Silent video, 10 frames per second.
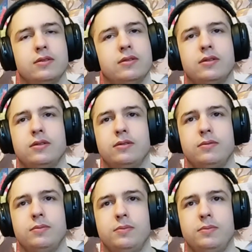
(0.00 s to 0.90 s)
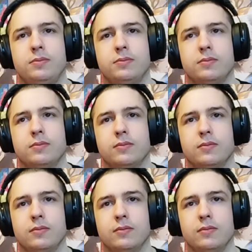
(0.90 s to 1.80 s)

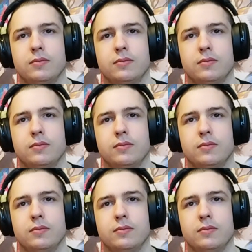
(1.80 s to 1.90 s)
(no one is talking)